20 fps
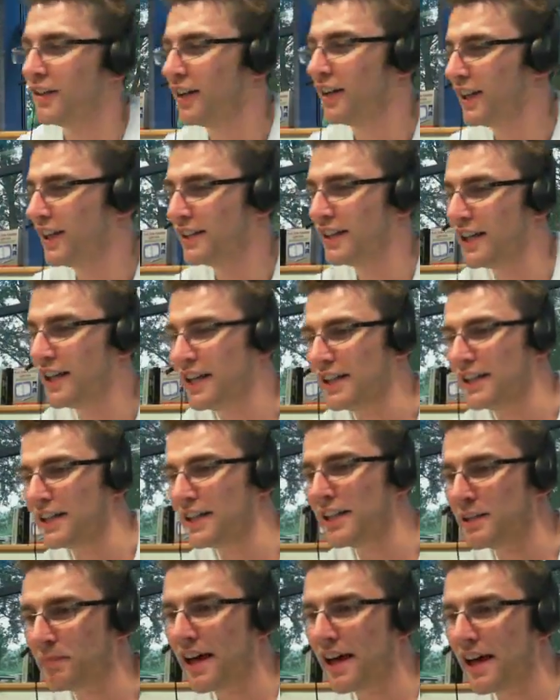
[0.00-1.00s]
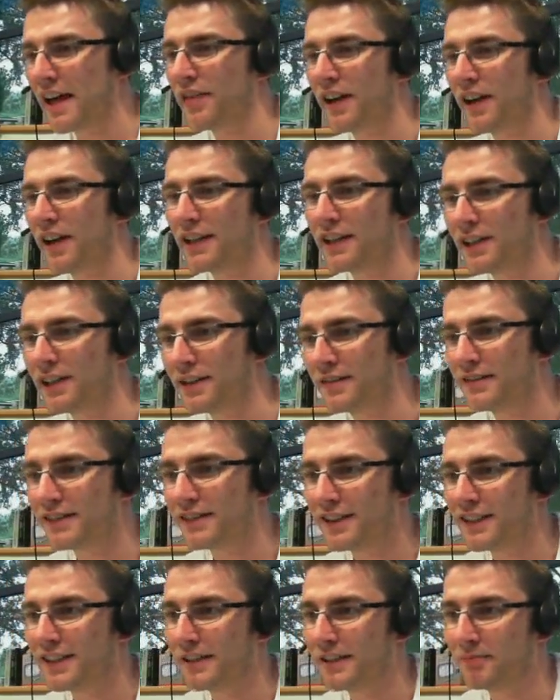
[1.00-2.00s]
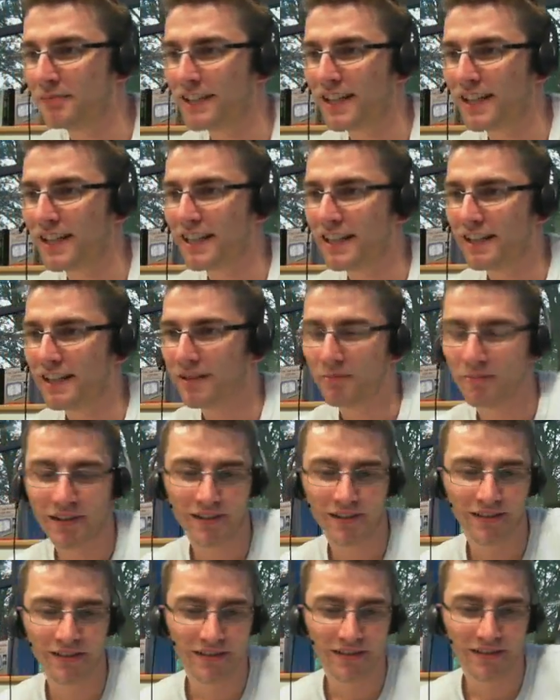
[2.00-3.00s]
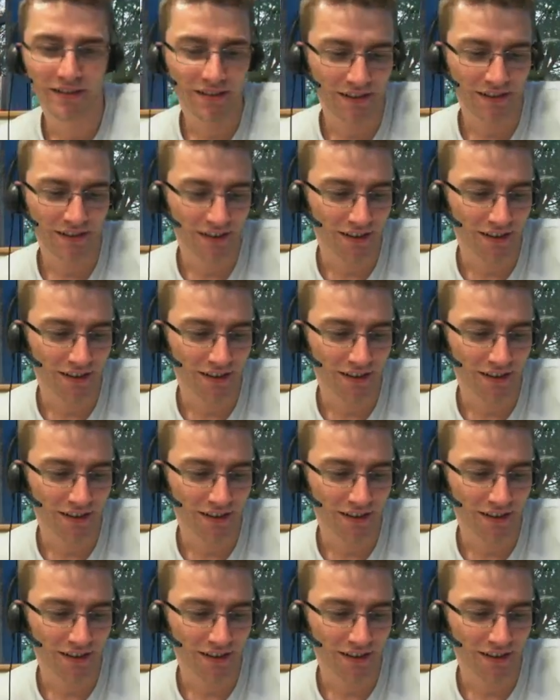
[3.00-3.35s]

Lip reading: it's better that I don't take it because